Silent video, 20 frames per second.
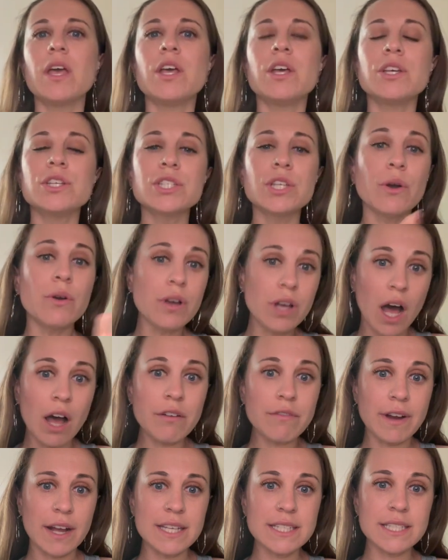so gut
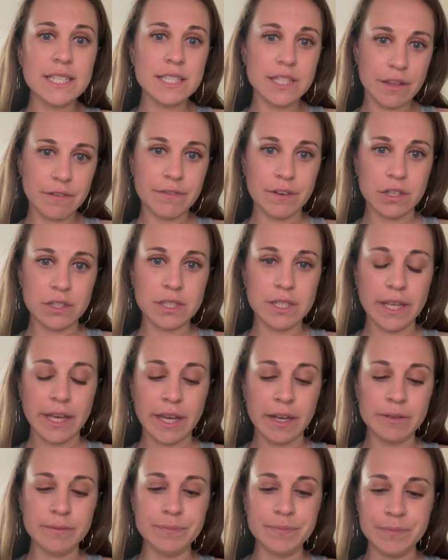rest is the first
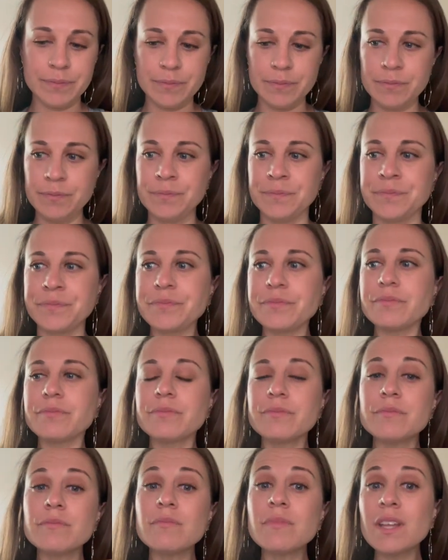thing.
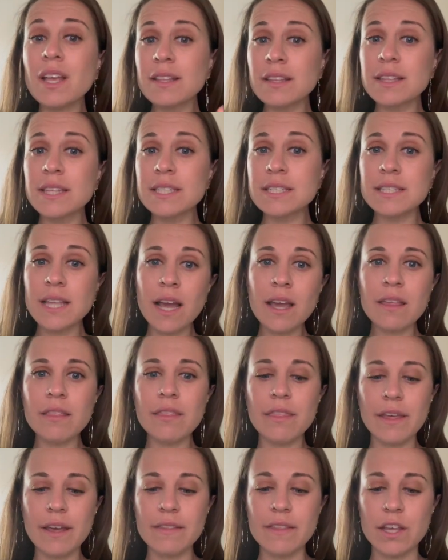The second
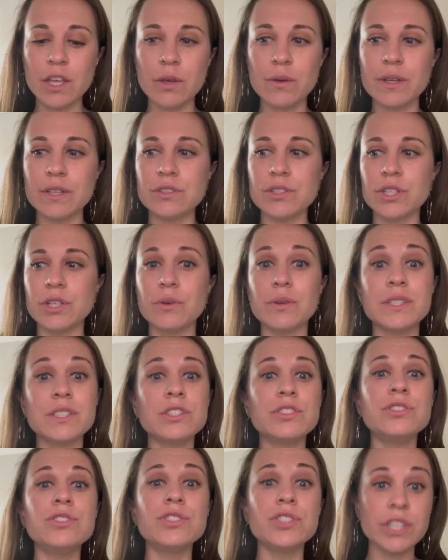thing that you can do is
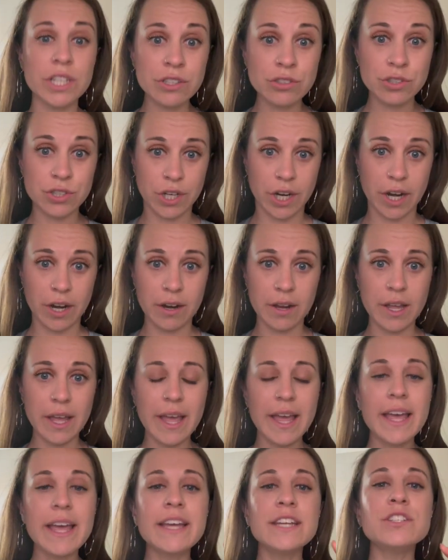ginger.
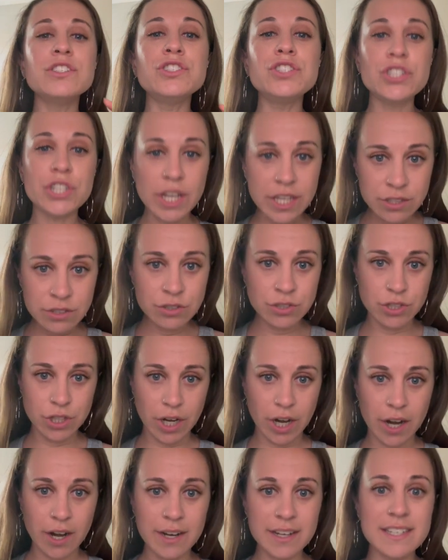
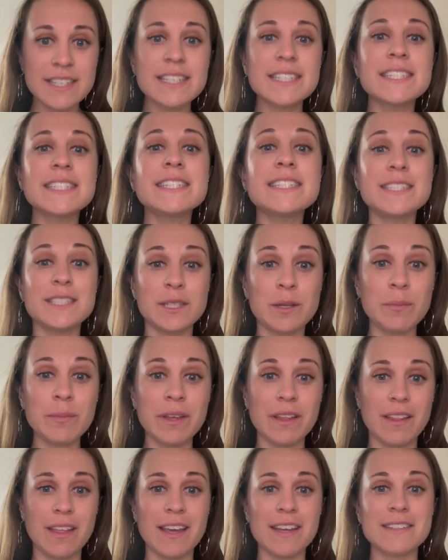Ginger
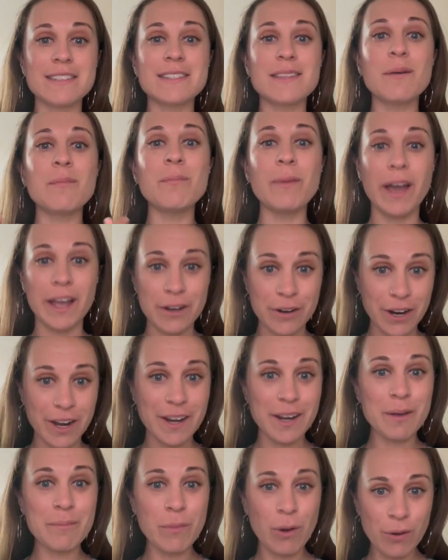stimulates the
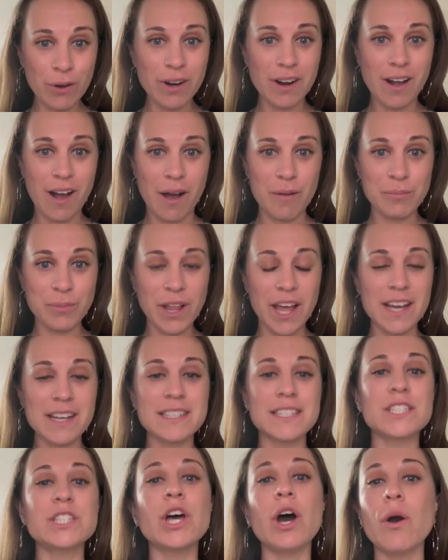migrating motor complex.
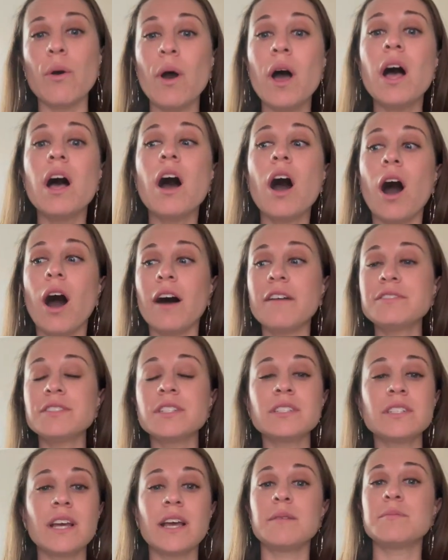So
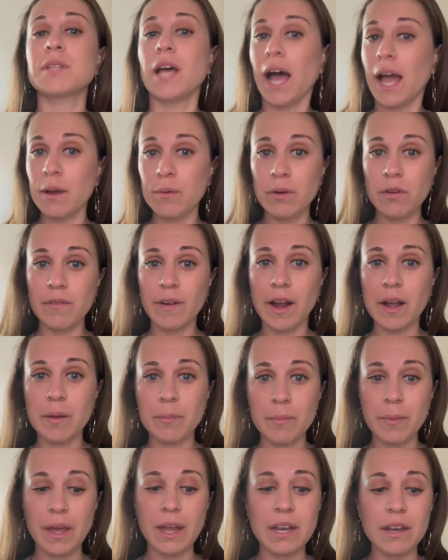oftentimes I will
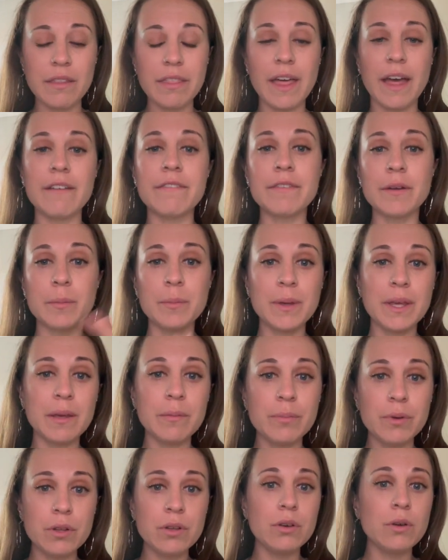recommend that for
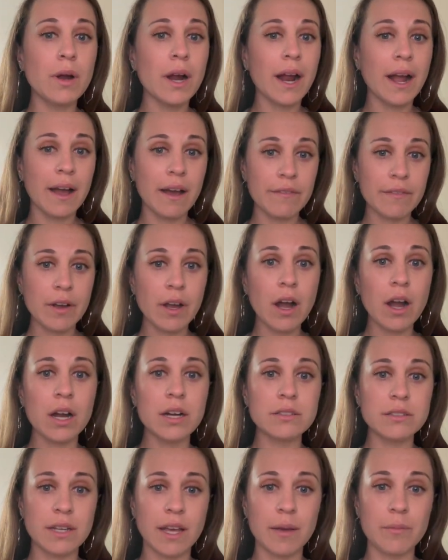people who are having a
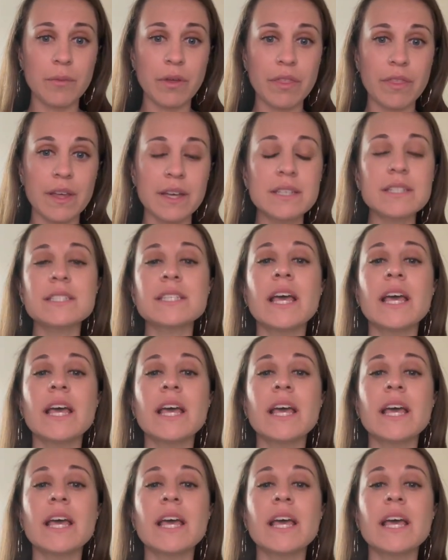hard time with this,